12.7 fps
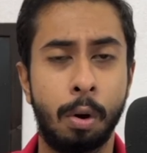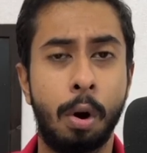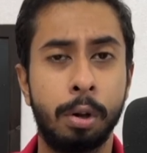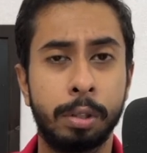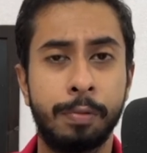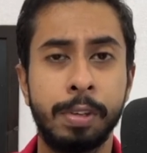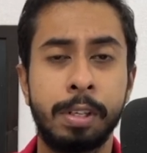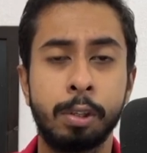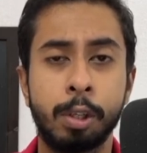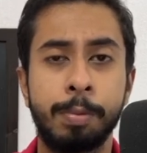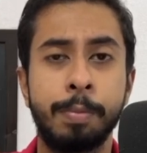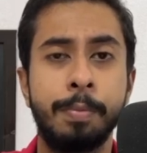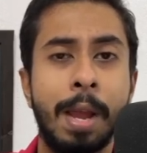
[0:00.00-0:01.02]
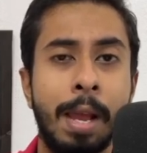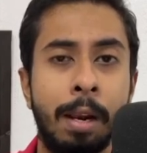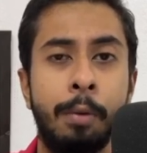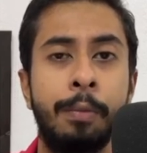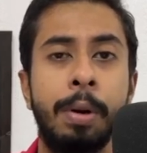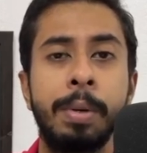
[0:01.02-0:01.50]
Or the features of a
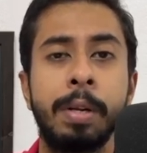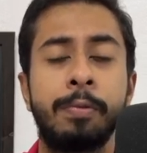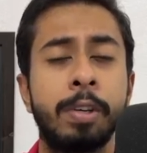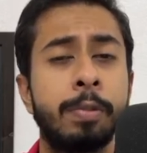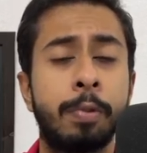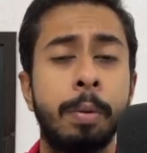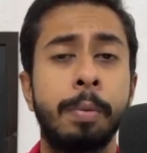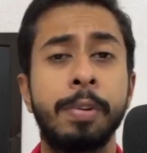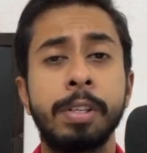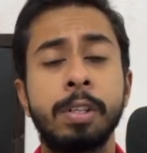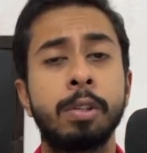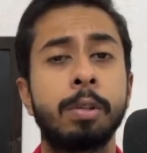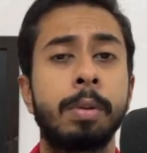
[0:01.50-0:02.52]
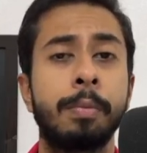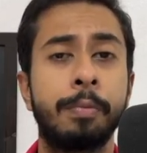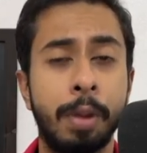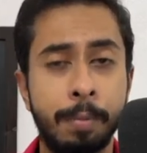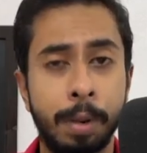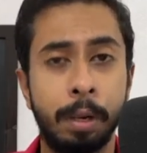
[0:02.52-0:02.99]
male will be different from the features of the
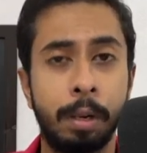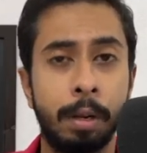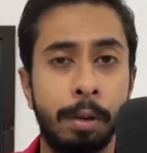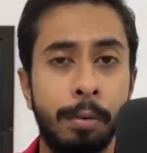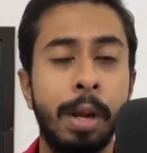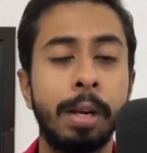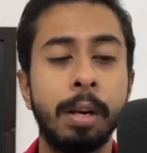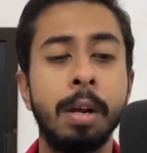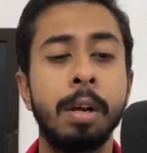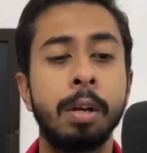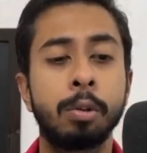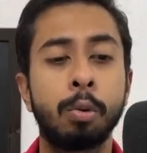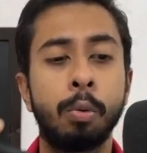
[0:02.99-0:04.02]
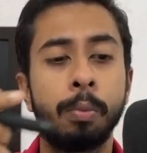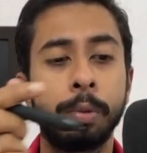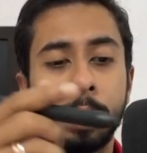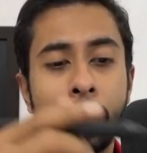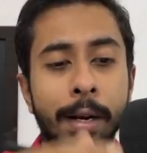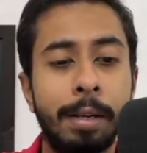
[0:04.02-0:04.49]
female, right? So
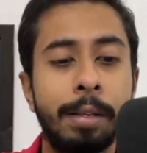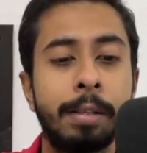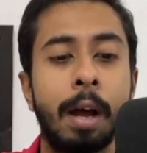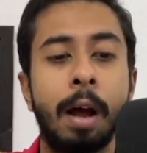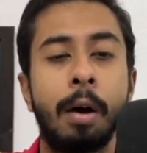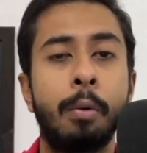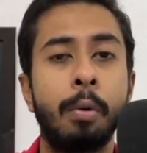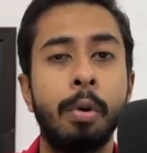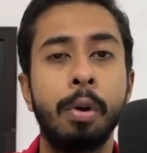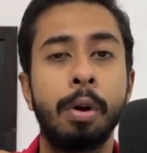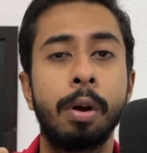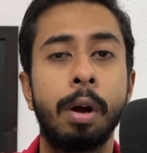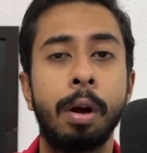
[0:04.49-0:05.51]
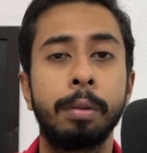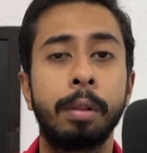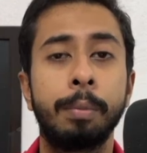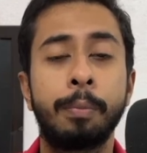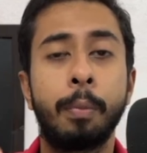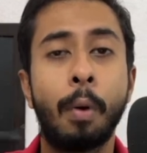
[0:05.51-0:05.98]
that is how
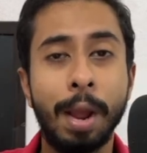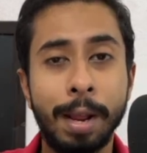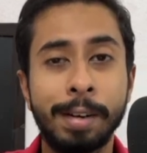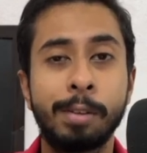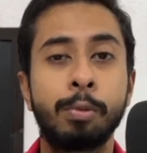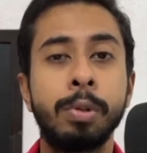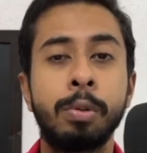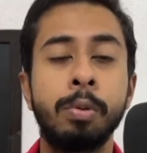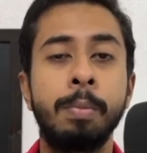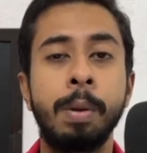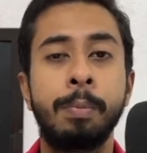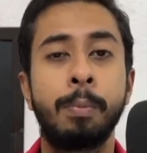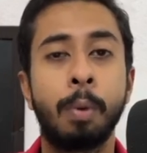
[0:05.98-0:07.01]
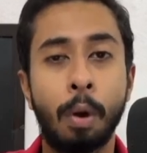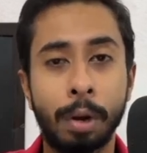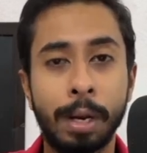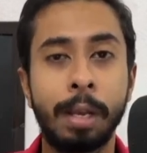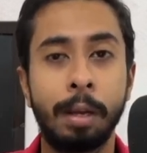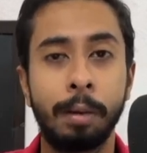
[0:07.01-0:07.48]
the points which we'll be
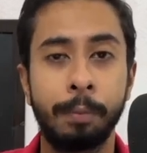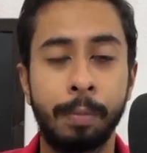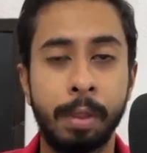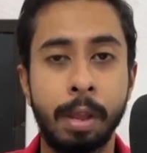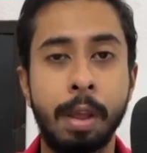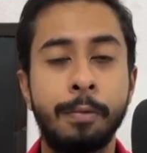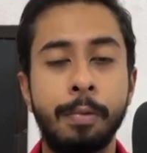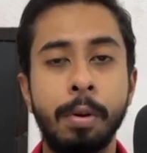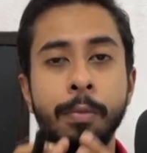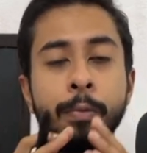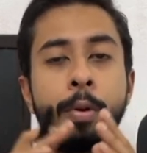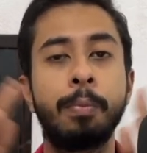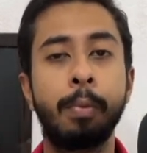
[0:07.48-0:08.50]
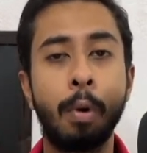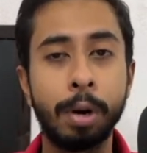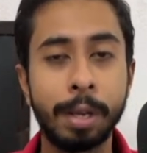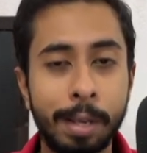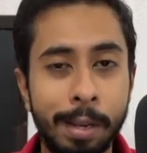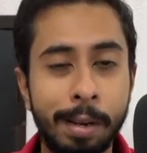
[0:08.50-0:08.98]
plotting, if we
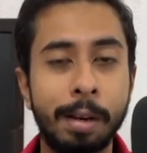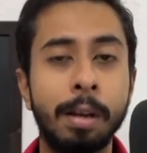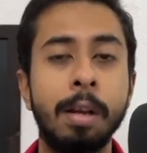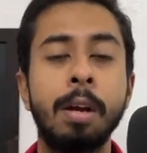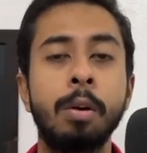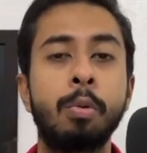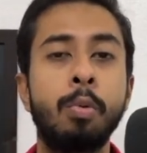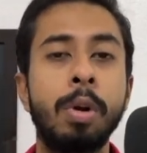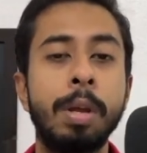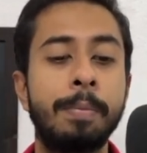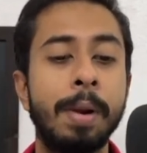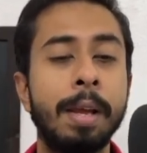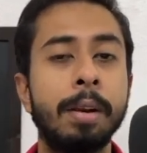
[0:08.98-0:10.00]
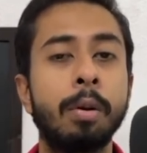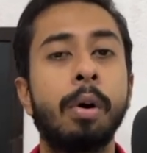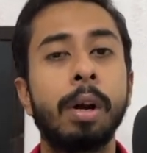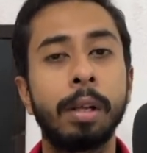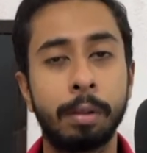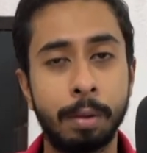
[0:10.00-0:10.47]
plot it in a 2D plane
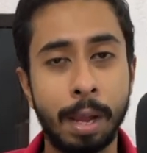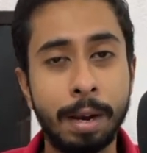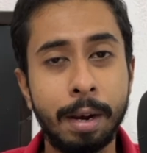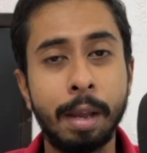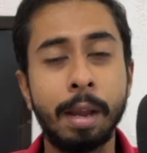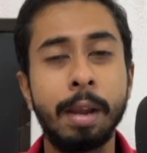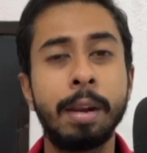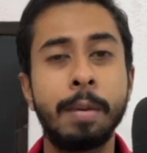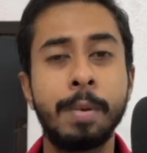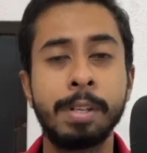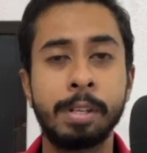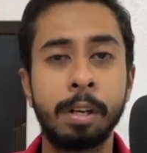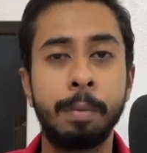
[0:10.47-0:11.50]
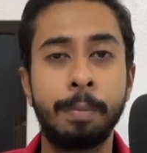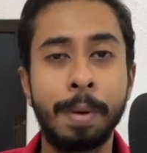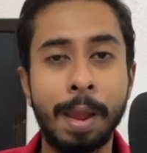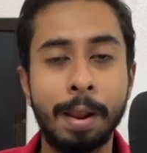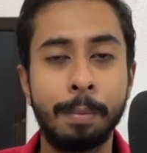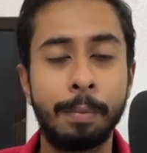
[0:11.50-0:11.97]
or a n-dimensional
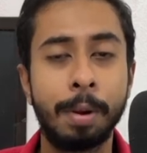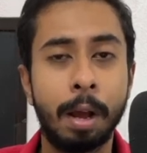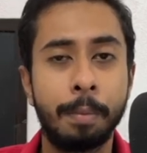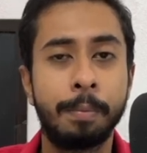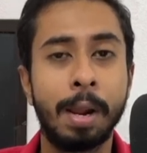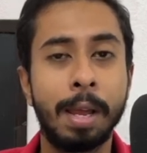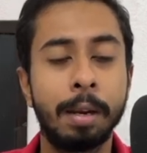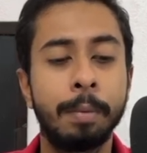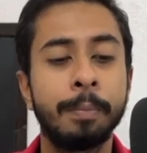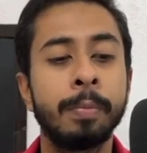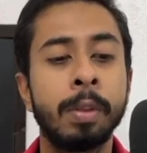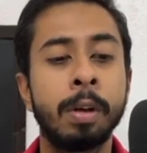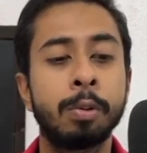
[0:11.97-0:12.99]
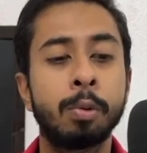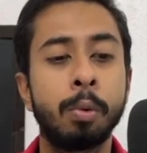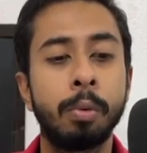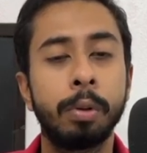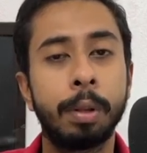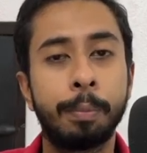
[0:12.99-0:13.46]
plane,
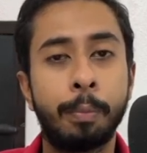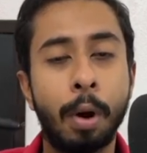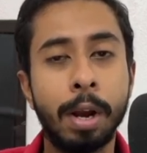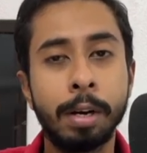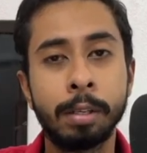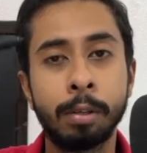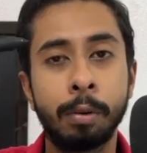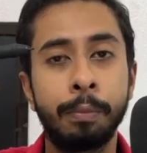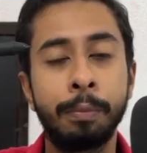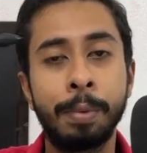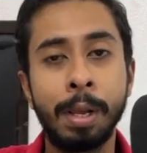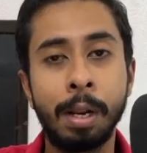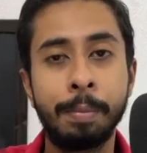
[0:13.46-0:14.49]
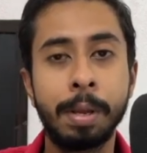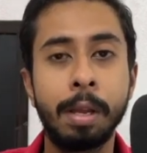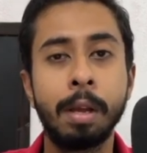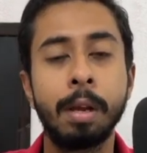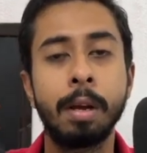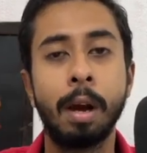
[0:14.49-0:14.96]
so the points will
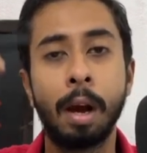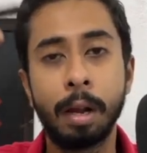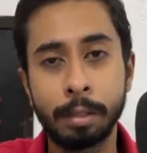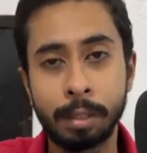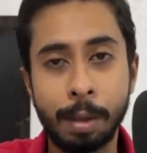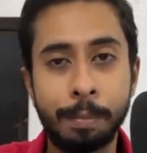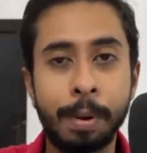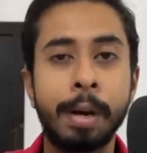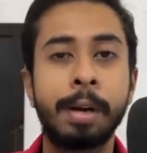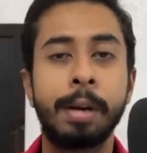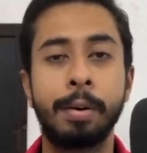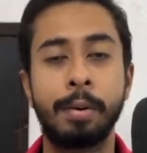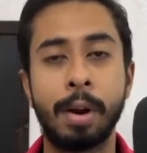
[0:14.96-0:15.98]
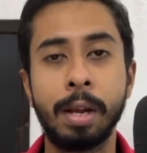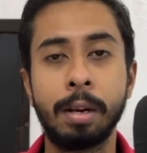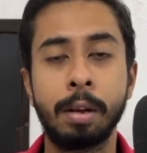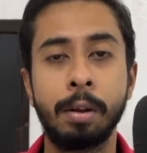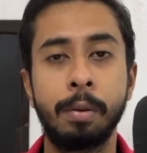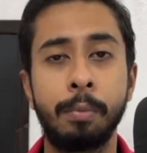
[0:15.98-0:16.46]
be separated, right?
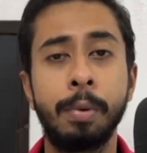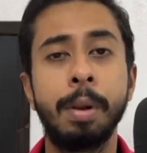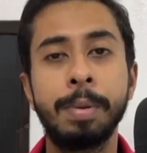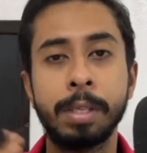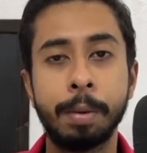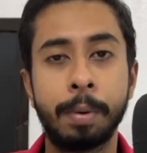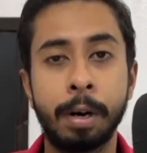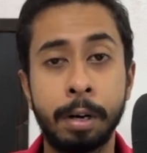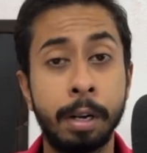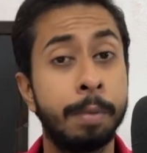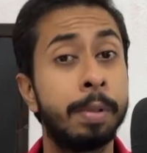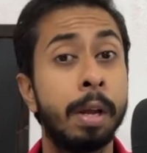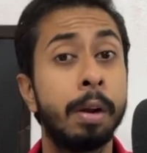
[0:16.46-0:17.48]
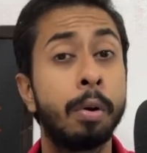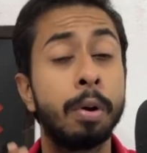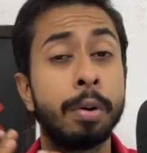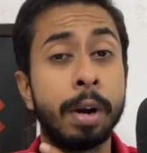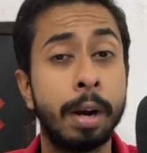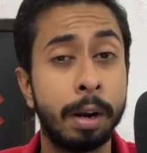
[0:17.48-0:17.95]
Will be separated. If they are
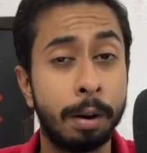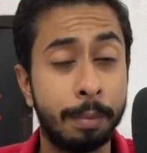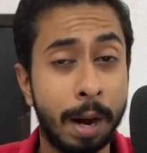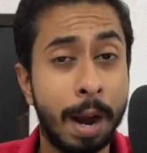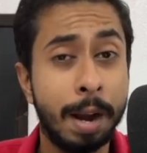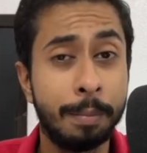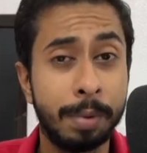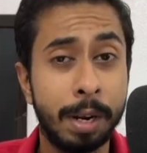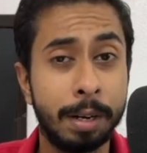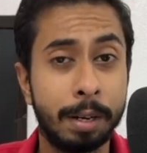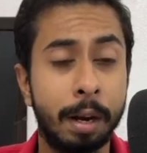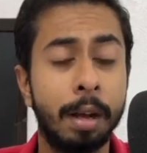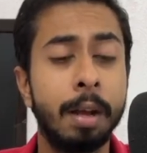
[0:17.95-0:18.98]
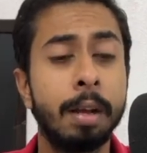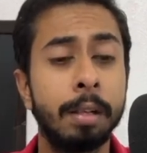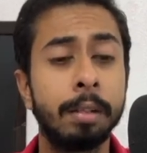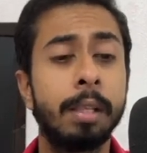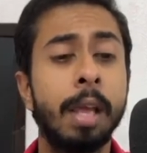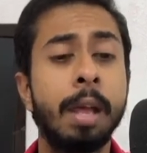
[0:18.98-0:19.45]
not random data,
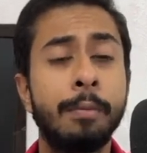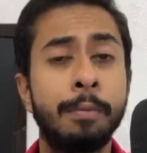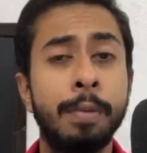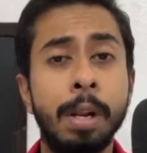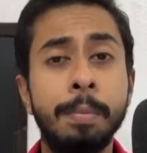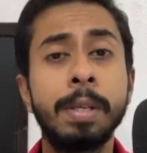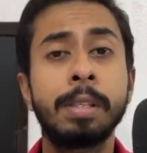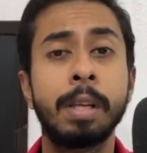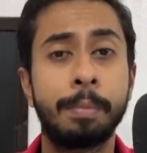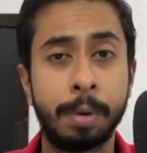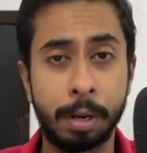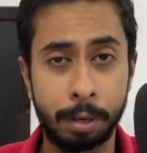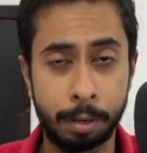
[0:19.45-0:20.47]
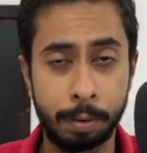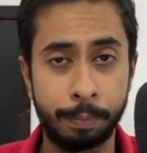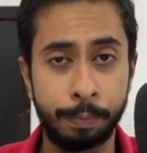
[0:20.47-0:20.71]
they will be separate.